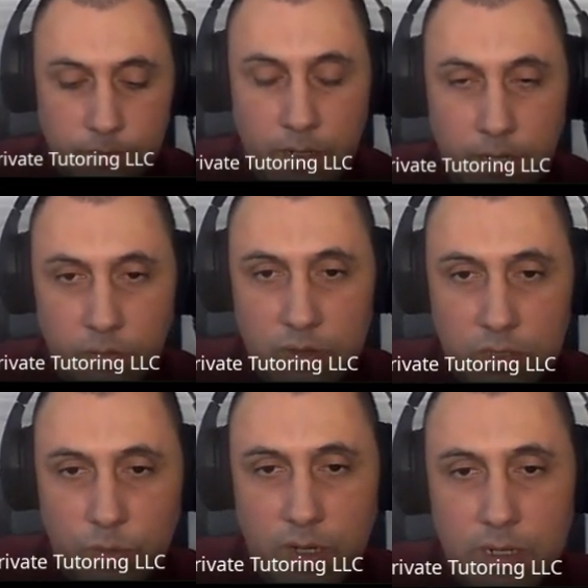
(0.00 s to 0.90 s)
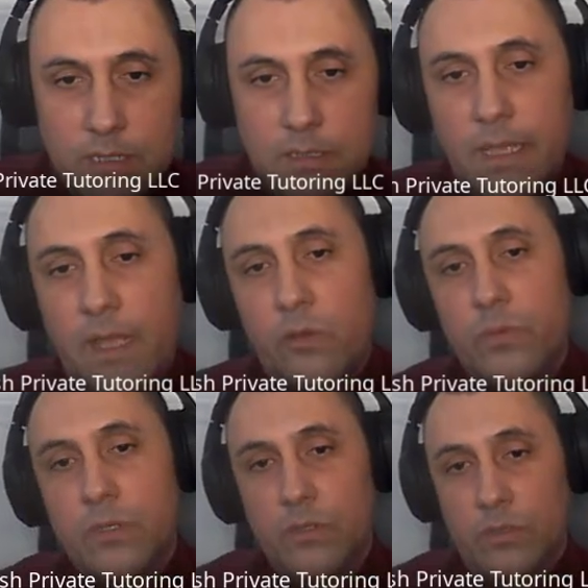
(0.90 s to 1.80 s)
I'm not going to explain this now
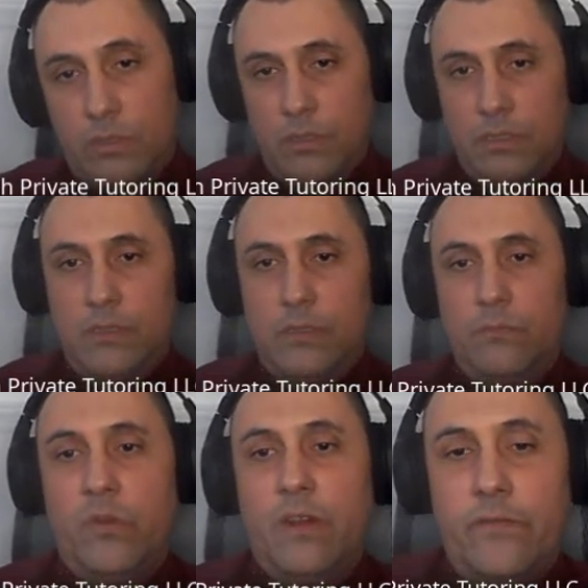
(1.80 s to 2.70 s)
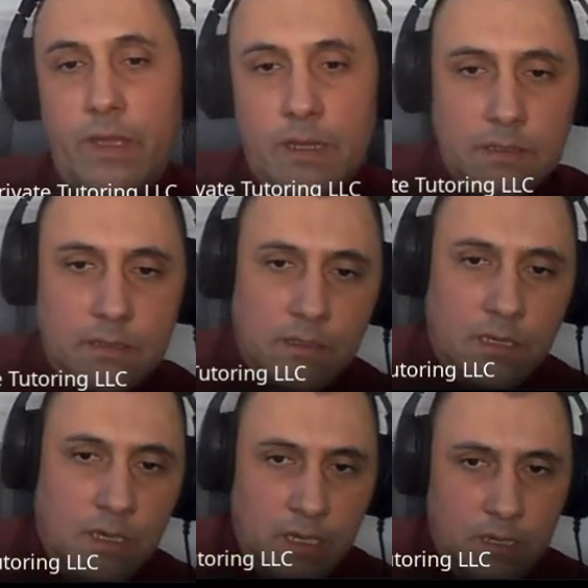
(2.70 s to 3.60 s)
because it's more advanced,
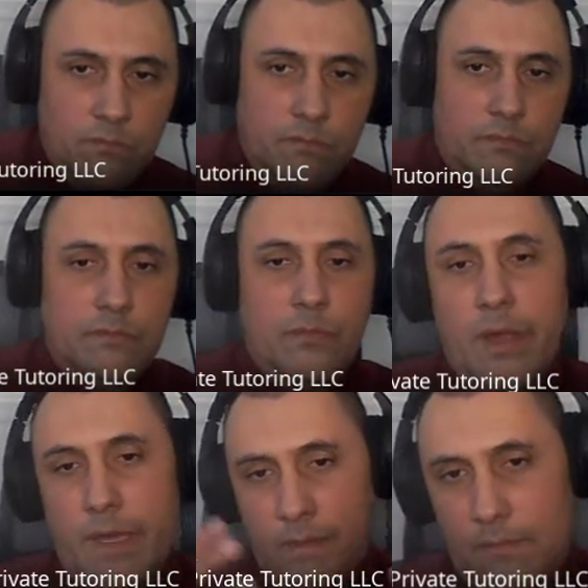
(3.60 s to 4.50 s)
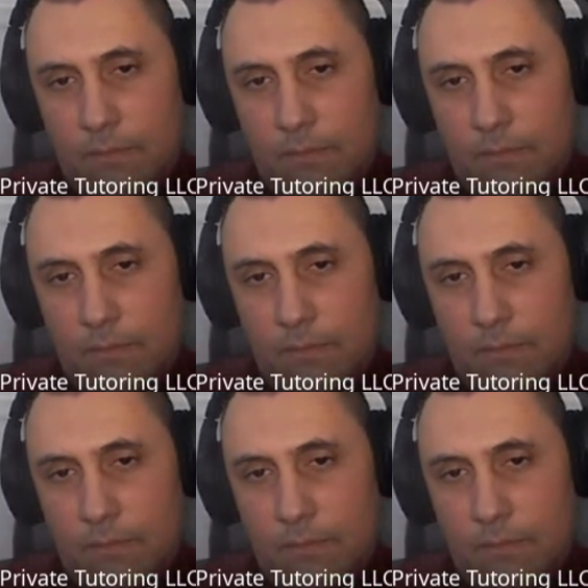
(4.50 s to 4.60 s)
but